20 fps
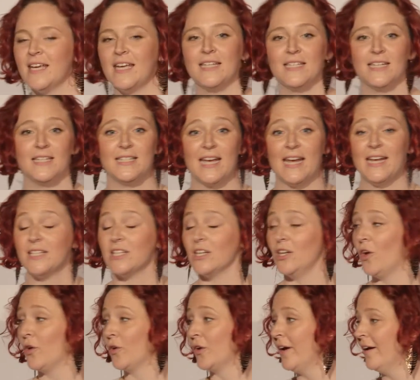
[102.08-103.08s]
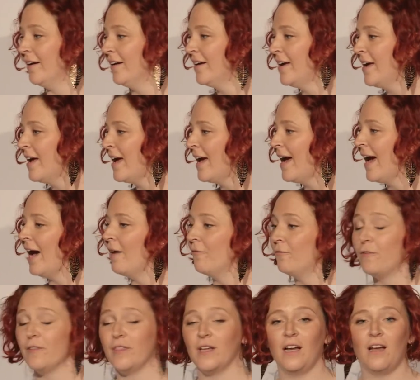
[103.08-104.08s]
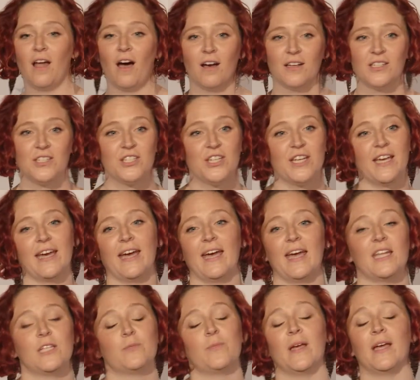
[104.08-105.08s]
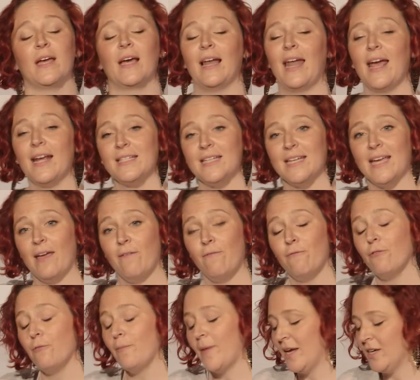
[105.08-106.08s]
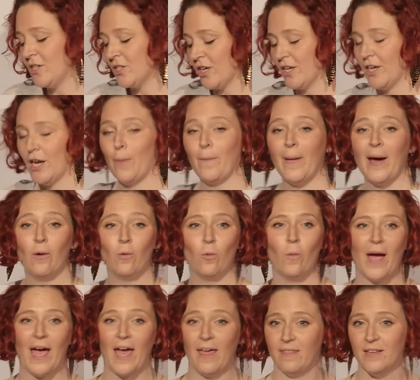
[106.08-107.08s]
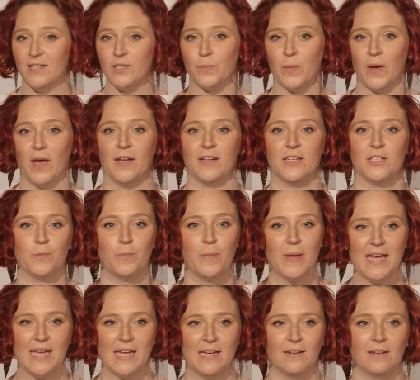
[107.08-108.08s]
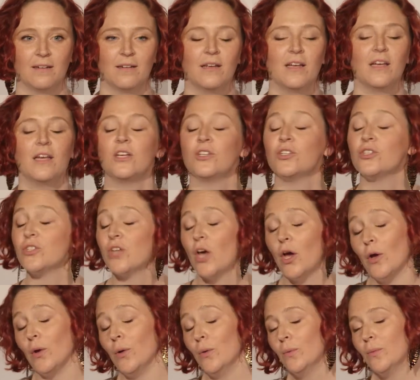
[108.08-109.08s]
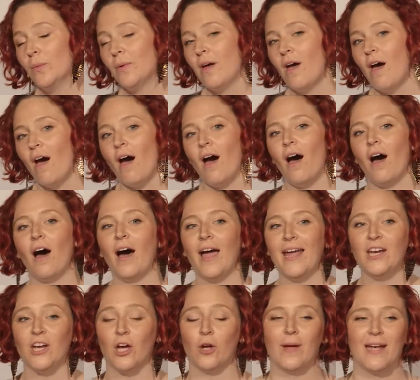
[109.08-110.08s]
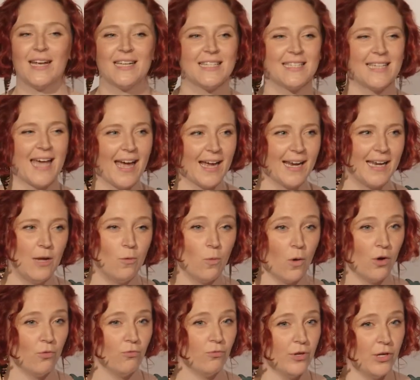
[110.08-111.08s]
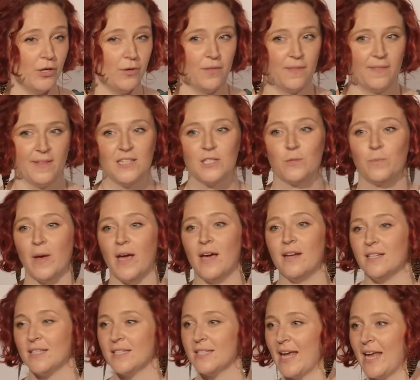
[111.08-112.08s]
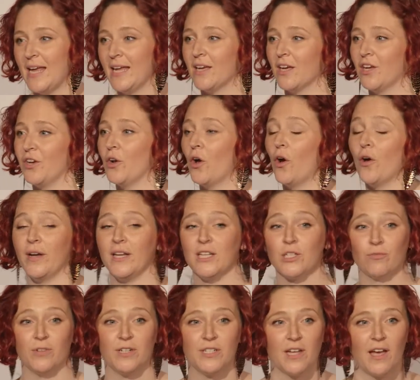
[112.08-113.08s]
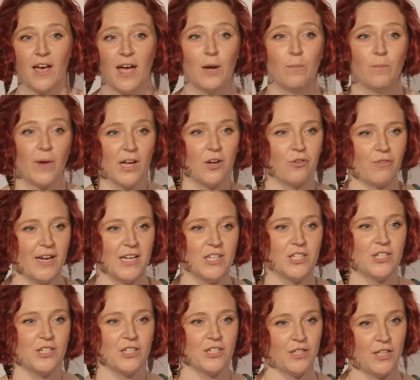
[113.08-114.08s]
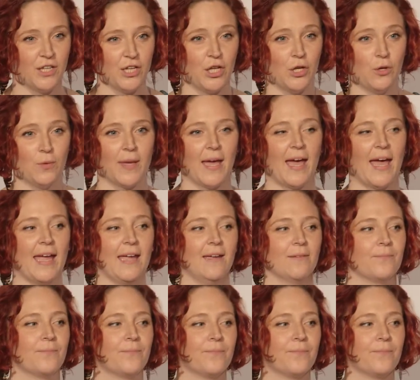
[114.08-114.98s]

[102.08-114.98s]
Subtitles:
is a data logger, and for the last year, it's been collecting information about where this bird has been. So, I know exactly what route this bird has taken on its return migration to the UK.